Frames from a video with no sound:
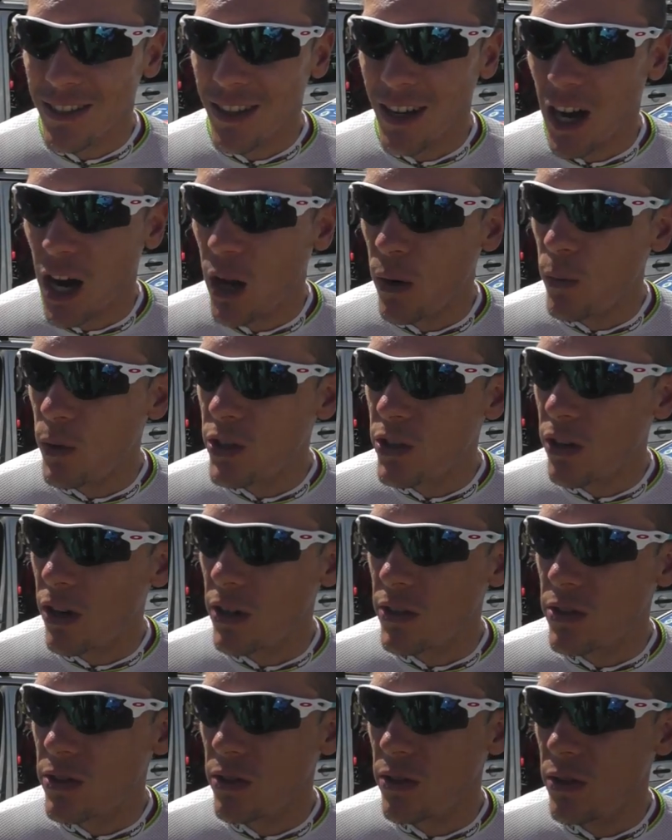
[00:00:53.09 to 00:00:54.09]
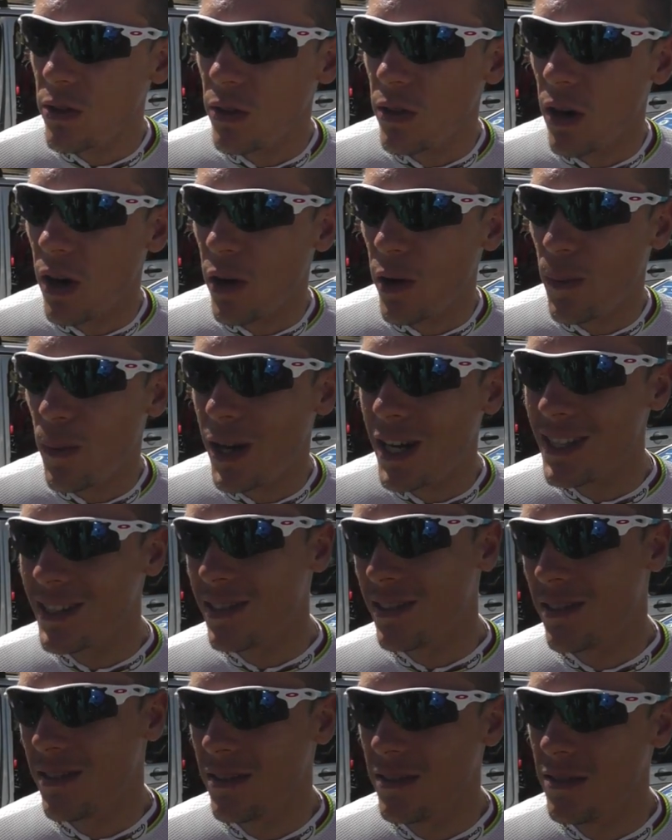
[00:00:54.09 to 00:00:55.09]
and we try to do our
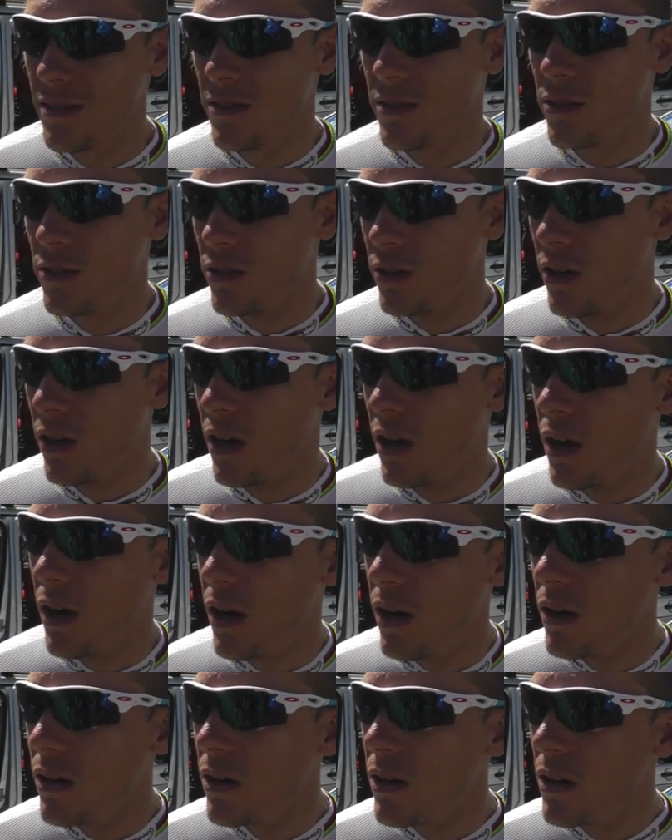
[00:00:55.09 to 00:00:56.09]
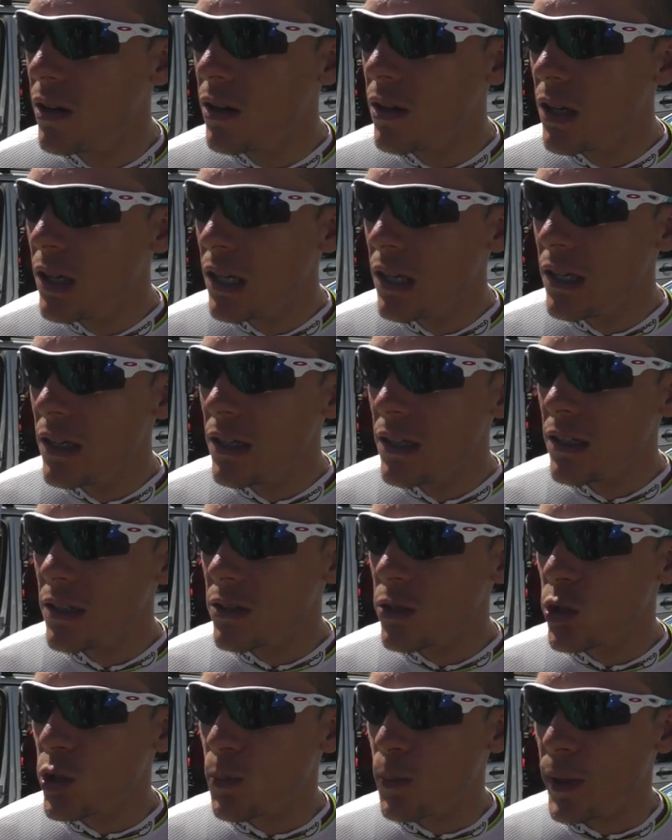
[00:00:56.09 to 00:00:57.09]
best to do uh,
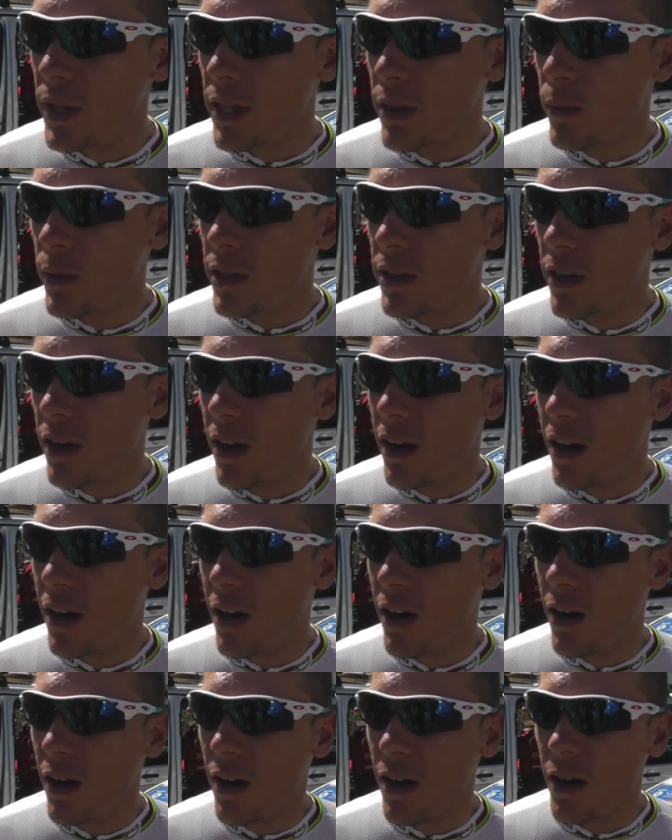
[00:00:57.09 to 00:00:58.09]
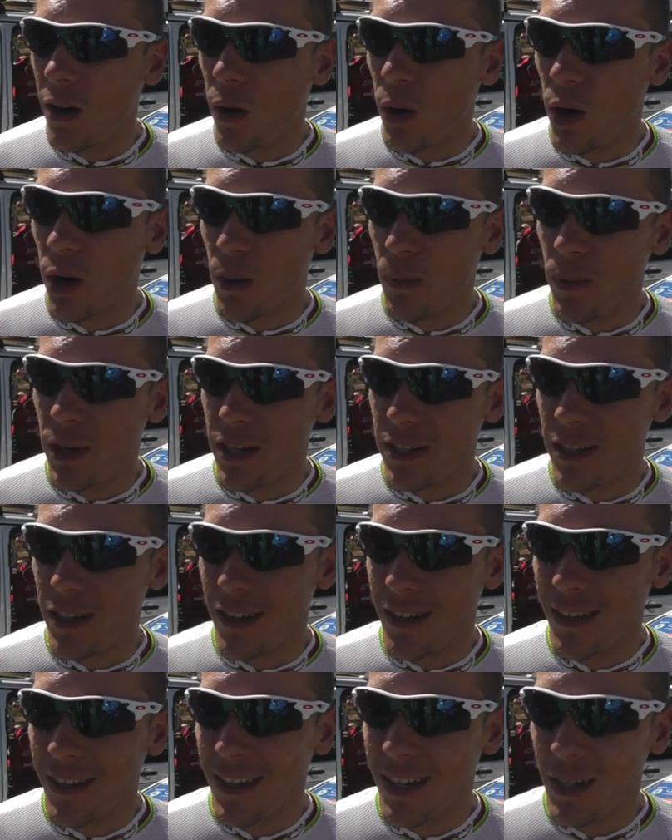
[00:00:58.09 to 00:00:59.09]
to speak with uh, all the
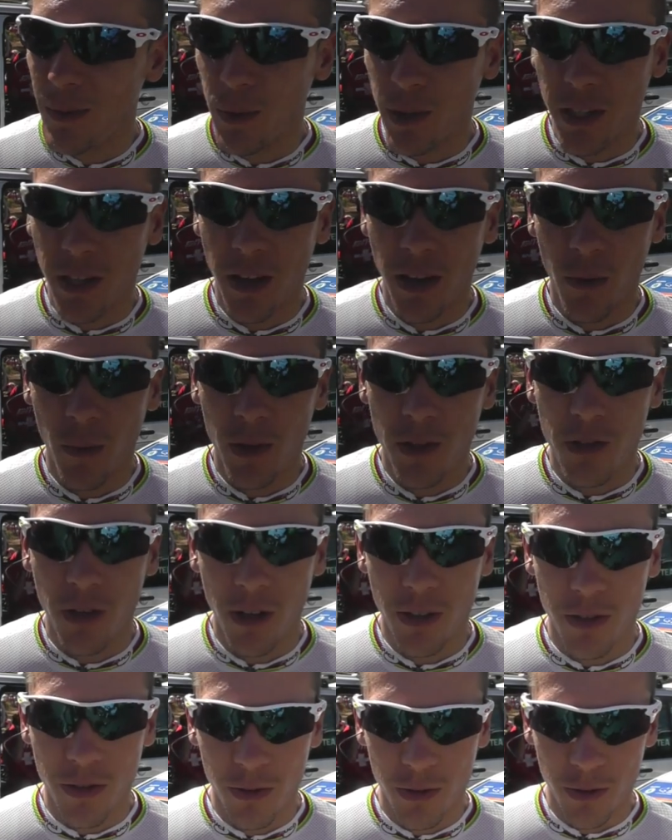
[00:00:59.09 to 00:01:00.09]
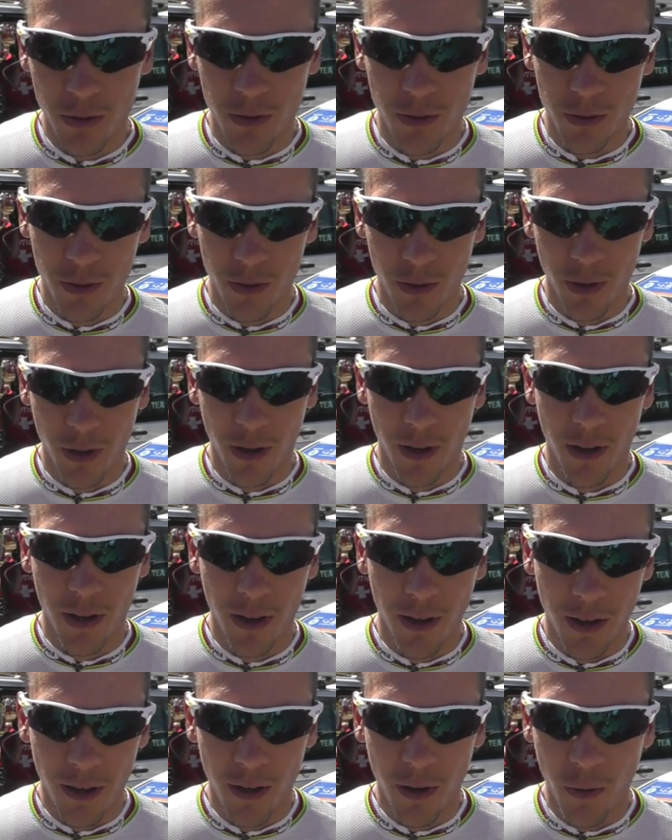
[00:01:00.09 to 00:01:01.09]
media, but uh, we try to, to
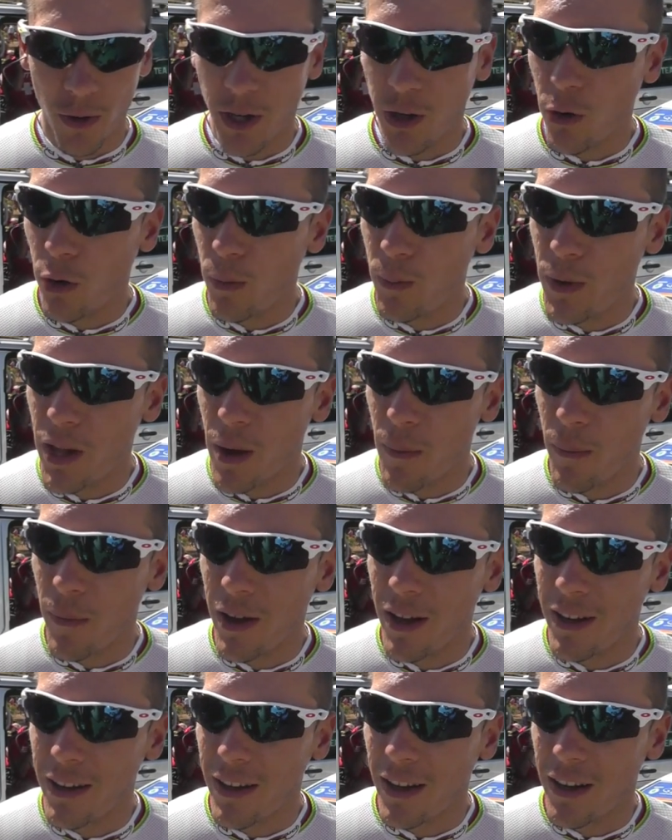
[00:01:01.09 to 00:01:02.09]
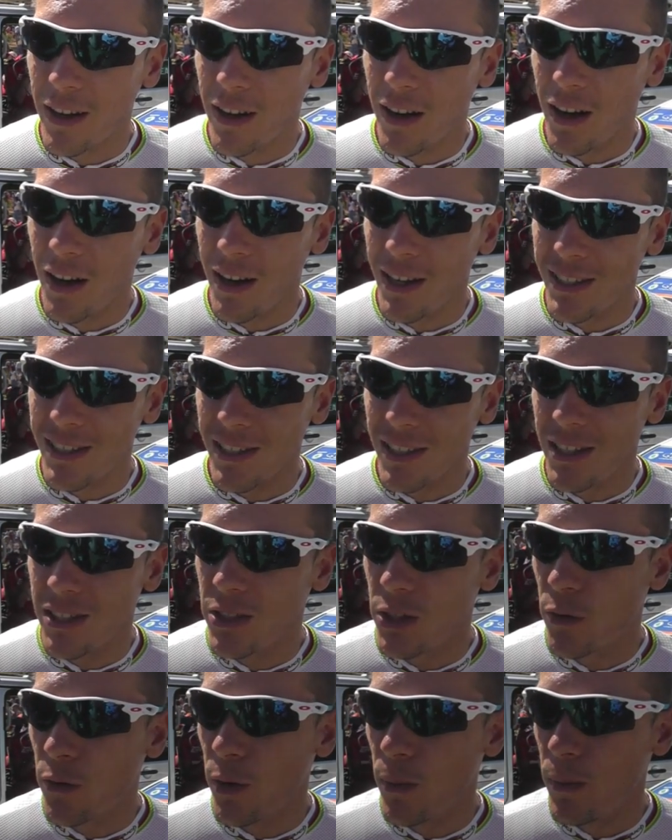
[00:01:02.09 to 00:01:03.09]
uh, regroup them and then uh, it's
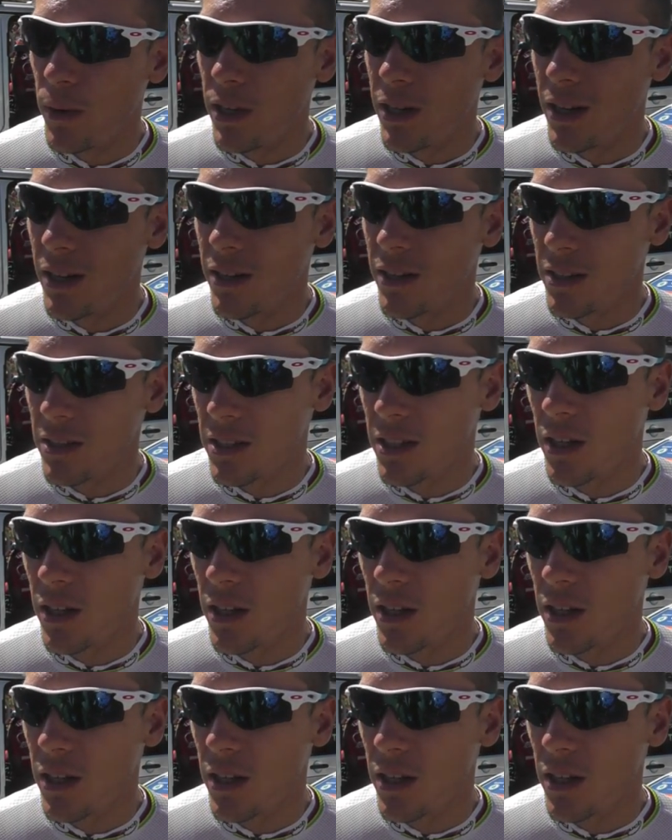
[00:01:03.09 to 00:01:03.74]
easier for me and it's